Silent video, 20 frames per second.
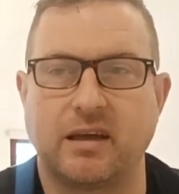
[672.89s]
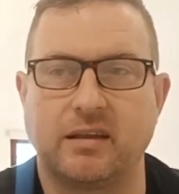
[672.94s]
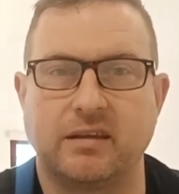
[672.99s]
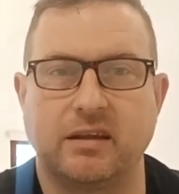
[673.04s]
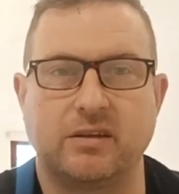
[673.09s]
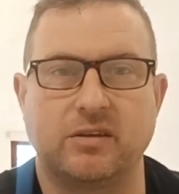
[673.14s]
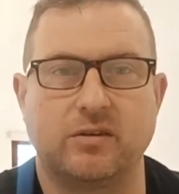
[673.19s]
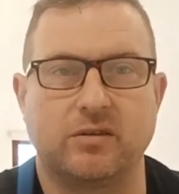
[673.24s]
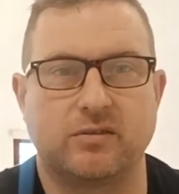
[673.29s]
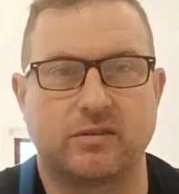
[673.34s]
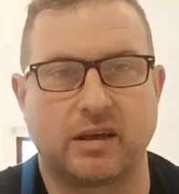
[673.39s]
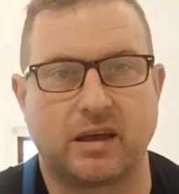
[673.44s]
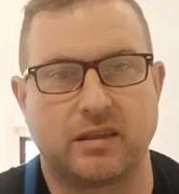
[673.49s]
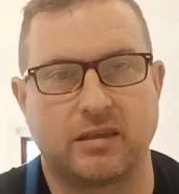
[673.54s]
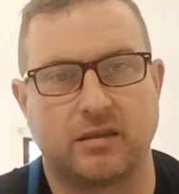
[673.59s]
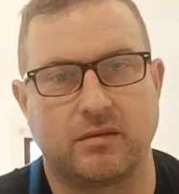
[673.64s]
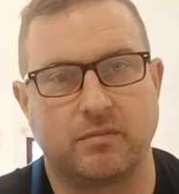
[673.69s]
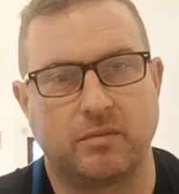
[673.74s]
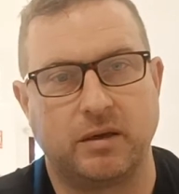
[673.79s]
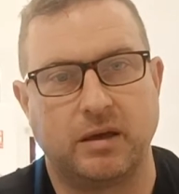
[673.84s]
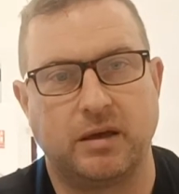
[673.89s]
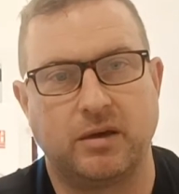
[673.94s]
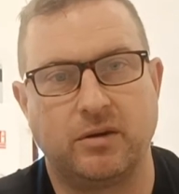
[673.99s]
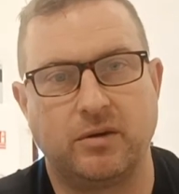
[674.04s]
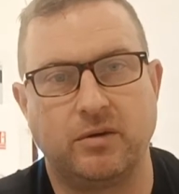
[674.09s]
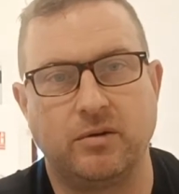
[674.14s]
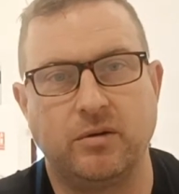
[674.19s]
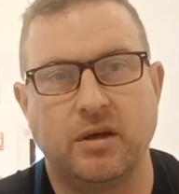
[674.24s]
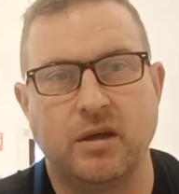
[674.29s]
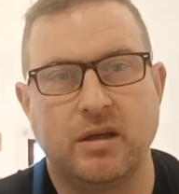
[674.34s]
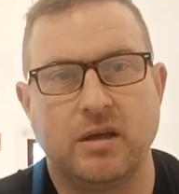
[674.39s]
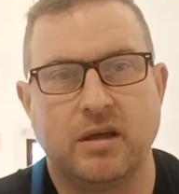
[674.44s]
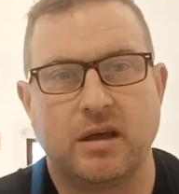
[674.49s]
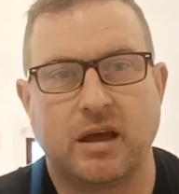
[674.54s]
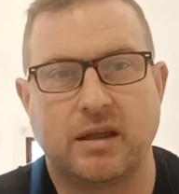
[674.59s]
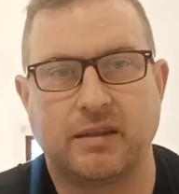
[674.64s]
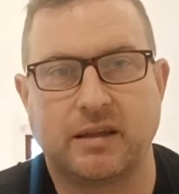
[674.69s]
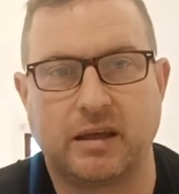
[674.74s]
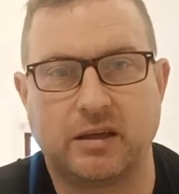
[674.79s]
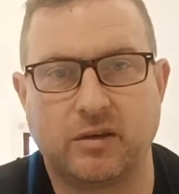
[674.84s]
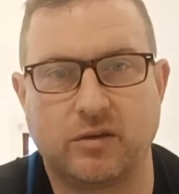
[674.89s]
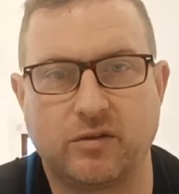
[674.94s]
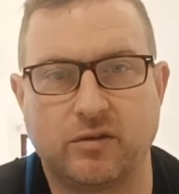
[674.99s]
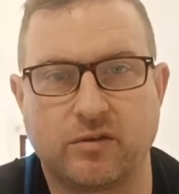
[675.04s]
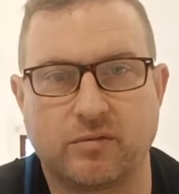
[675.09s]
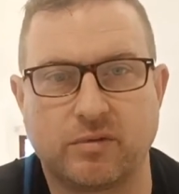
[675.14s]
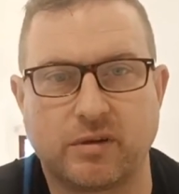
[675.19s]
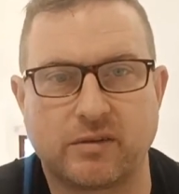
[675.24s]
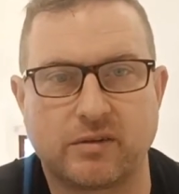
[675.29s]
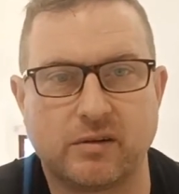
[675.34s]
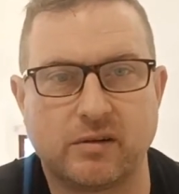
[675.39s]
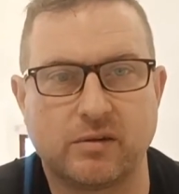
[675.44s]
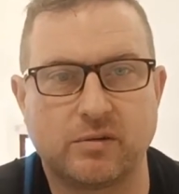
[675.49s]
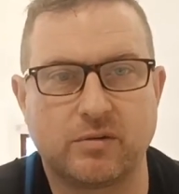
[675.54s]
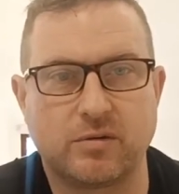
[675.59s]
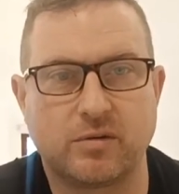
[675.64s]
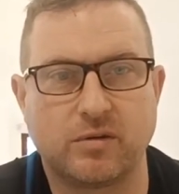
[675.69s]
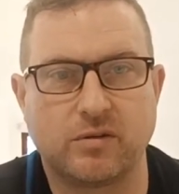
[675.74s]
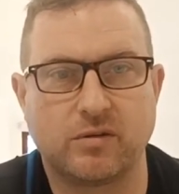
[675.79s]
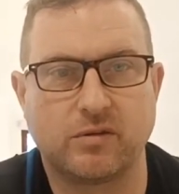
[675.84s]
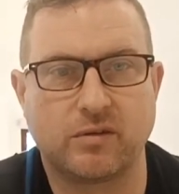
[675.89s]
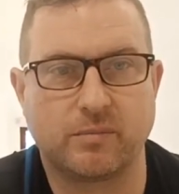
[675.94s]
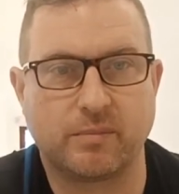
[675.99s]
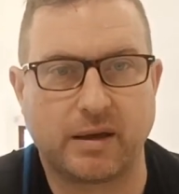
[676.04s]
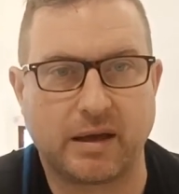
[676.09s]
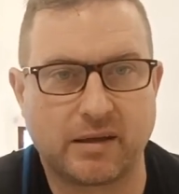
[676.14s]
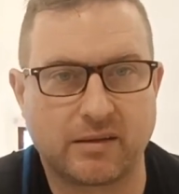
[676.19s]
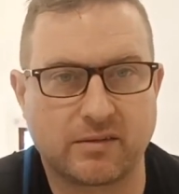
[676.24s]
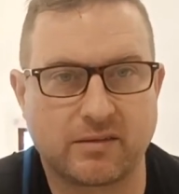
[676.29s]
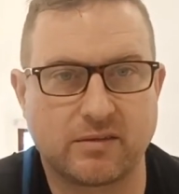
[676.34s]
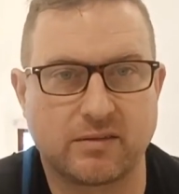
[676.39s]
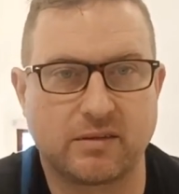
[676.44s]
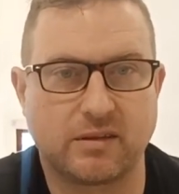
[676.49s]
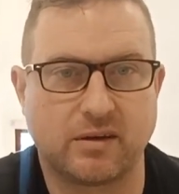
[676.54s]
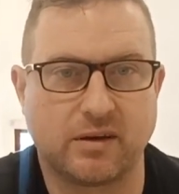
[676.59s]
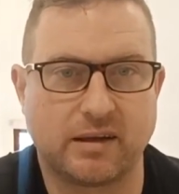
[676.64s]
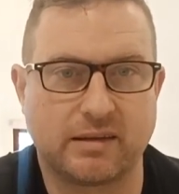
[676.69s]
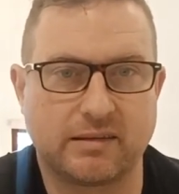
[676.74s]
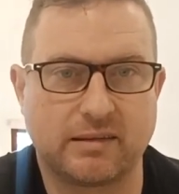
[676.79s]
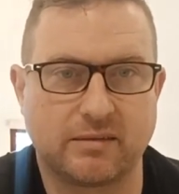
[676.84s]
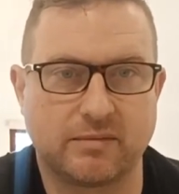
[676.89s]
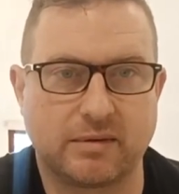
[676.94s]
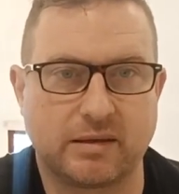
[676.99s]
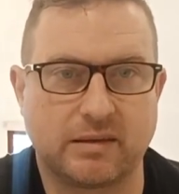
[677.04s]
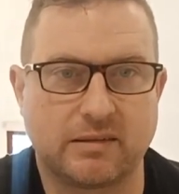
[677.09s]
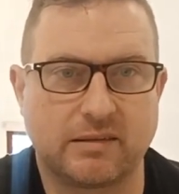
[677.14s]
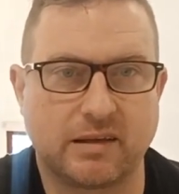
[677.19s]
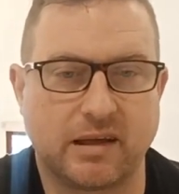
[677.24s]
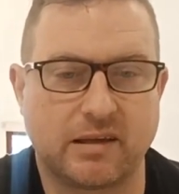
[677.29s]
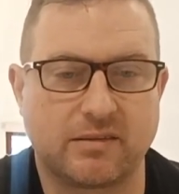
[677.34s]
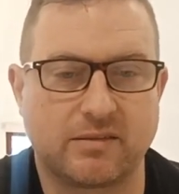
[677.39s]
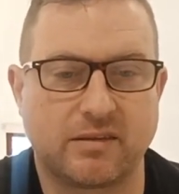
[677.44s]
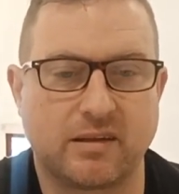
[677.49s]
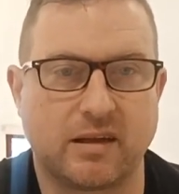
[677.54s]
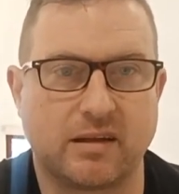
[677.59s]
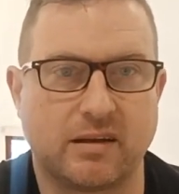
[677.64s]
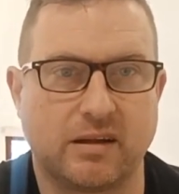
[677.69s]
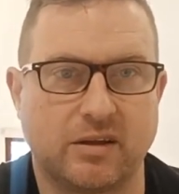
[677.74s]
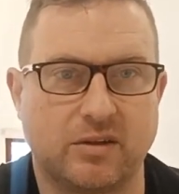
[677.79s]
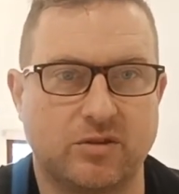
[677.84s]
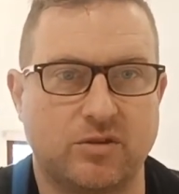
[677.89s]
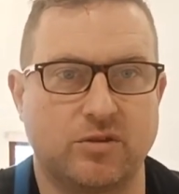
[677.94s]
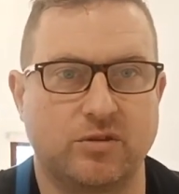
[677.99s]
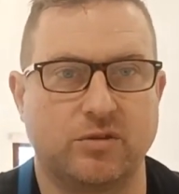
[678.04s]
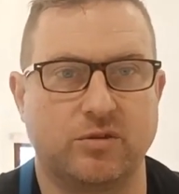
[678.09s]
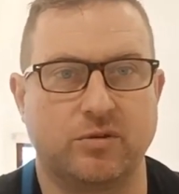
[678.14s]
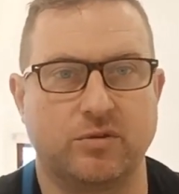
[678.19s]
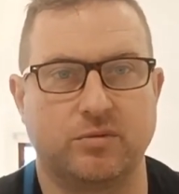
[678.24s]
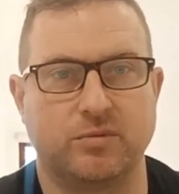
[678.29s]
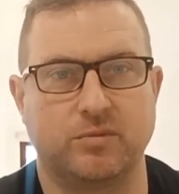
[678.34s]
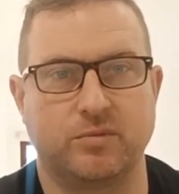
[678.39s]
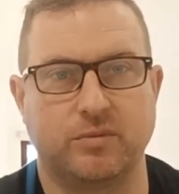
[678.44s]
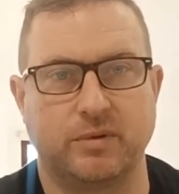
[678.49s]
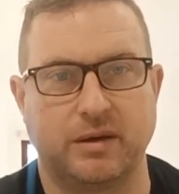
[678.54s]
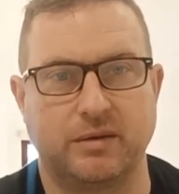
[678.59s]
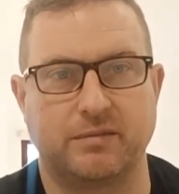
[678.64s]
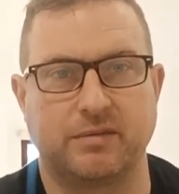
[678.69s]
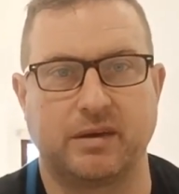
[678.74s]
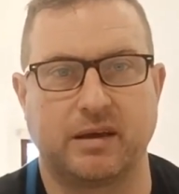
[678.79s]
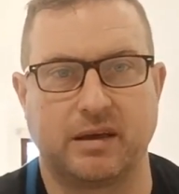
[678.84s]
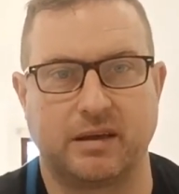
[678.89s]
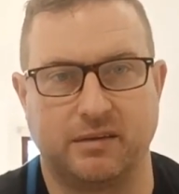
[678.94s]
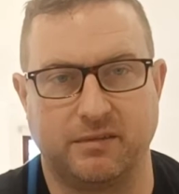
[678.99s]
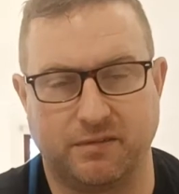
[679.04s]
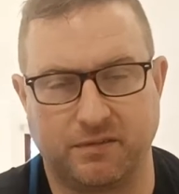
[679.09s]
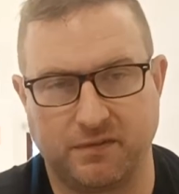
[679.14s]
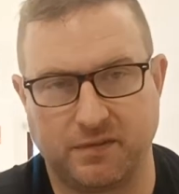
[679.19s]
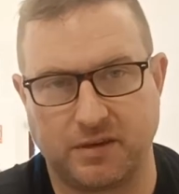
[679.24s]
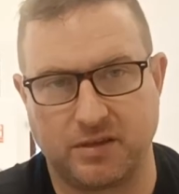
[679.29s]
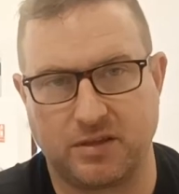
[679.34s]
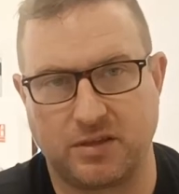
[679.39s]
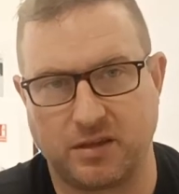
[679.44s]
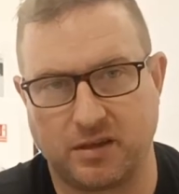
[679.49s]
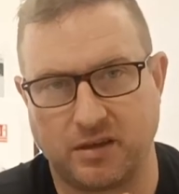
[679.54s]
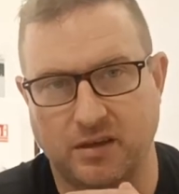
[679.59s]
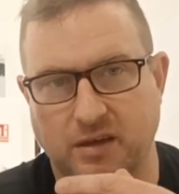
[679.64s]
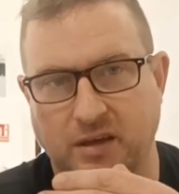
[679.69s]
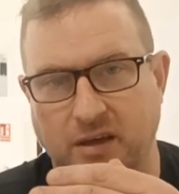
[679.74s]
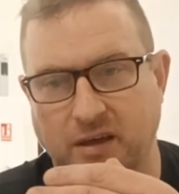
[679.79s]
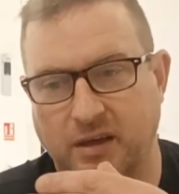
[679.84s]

and then you take the vehicle and they use the resolution to pass the ITV test and issue you with a ficha